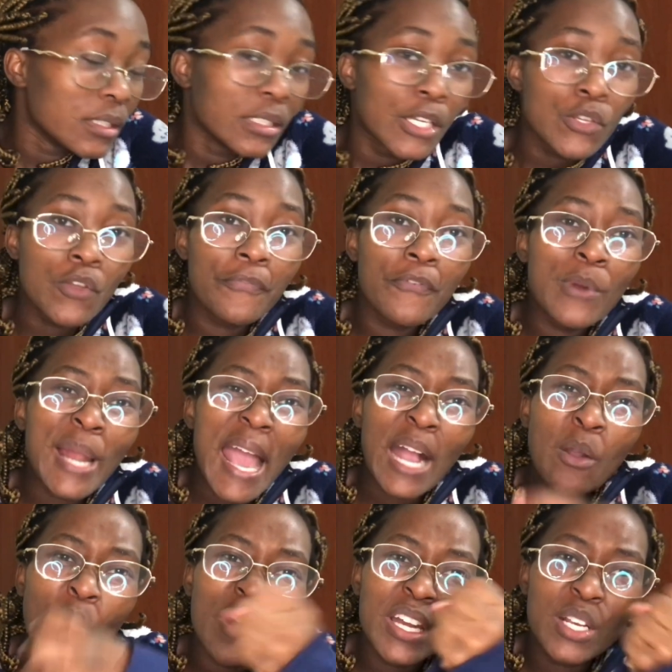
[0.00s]
you feel like
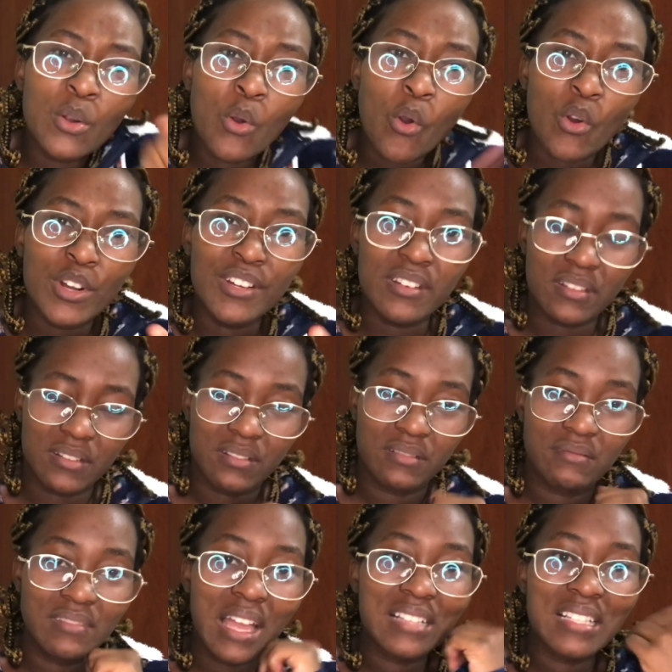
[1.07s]
calling God.
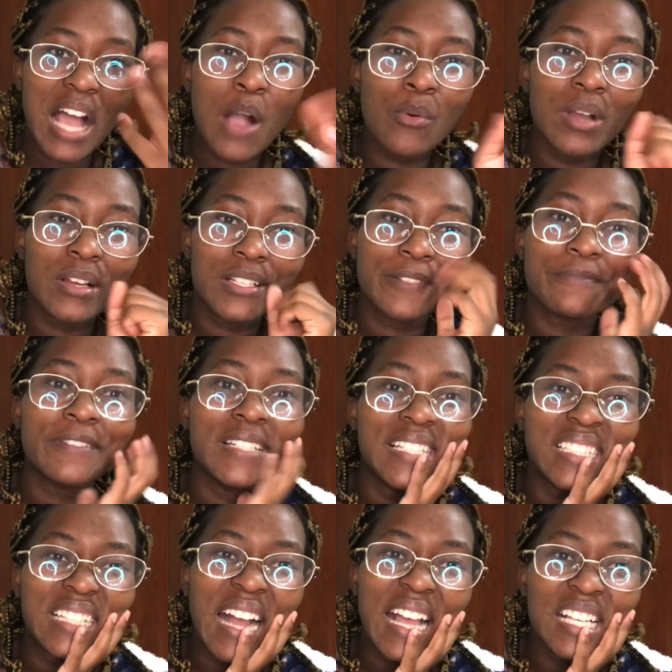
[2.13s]
That's how I was feeling,
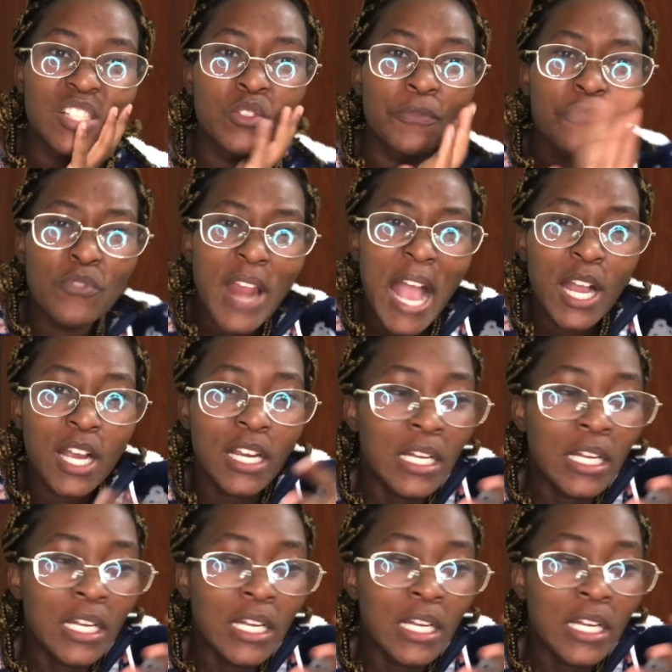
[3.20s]
guys. You feel like,